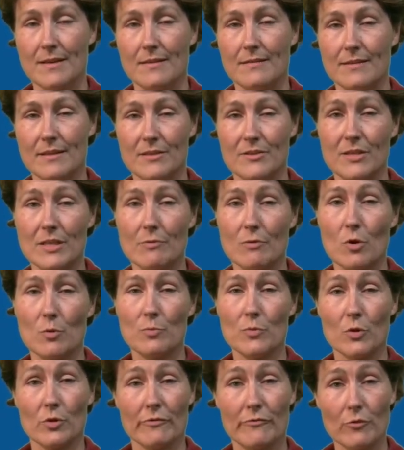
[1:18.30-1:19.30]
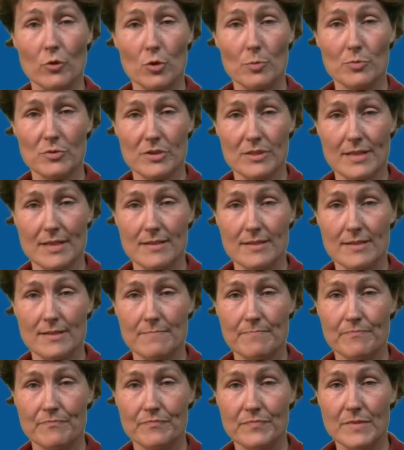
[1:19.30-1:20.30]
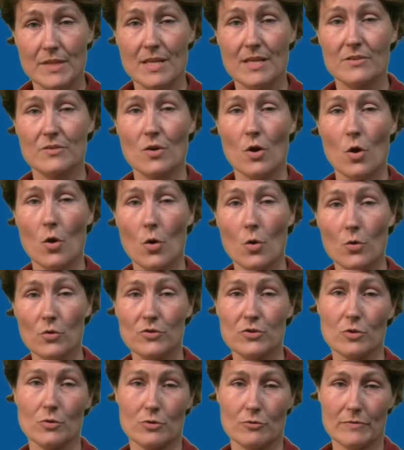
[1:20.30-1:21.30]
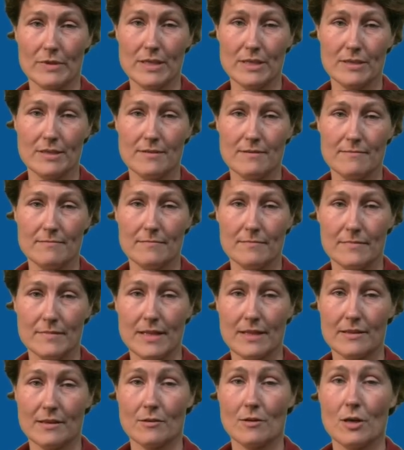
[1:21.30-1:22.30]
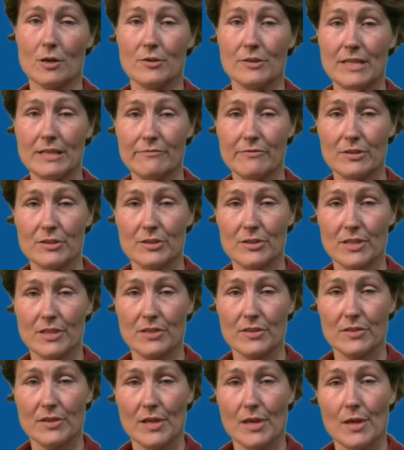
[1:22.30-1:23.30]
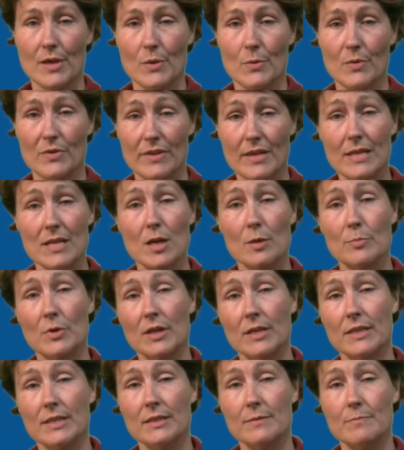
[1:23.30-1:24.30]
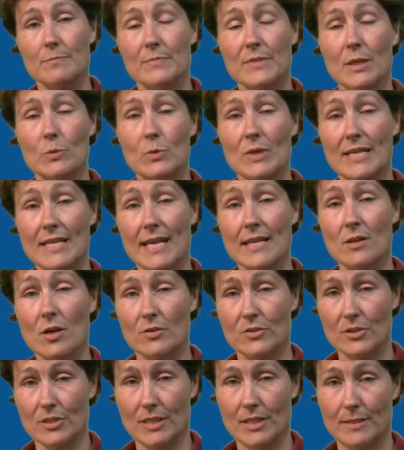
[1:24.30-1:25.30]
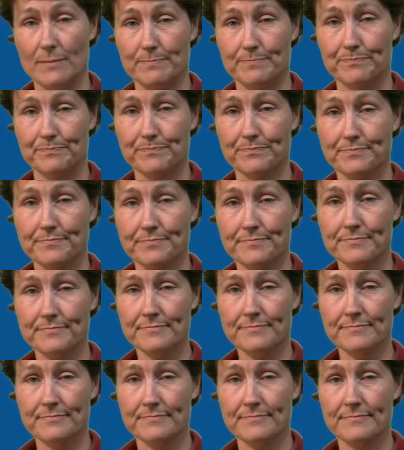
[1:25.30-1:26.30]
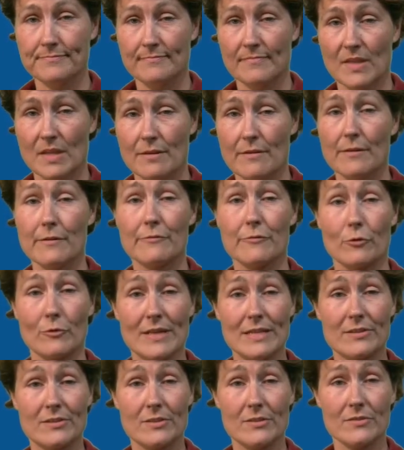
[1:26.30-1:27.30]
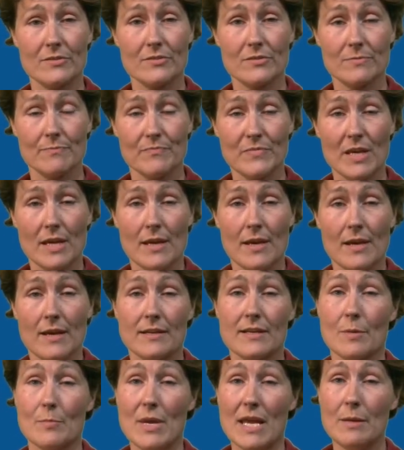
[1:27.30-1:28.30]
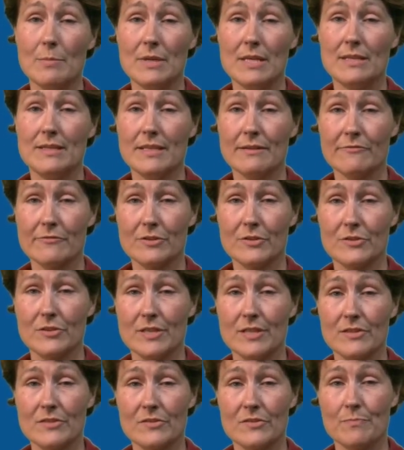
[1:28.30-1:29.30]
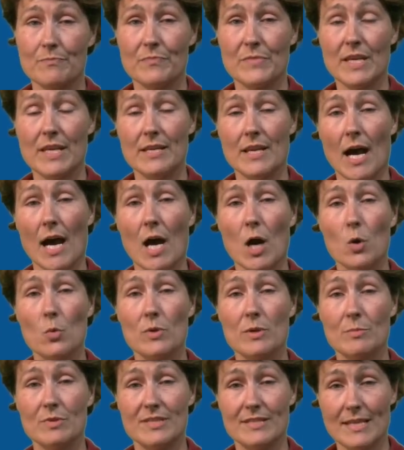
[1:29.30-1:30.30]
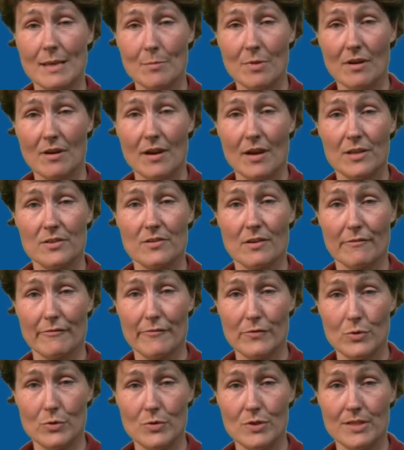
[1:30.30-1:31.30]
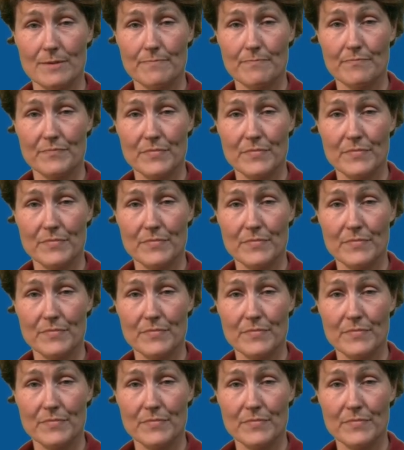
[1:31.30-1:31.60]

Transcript: This 0.4% is also the reason that there are differences within our body that we cannot see. For instance, there may be differences in how we metabolize our food,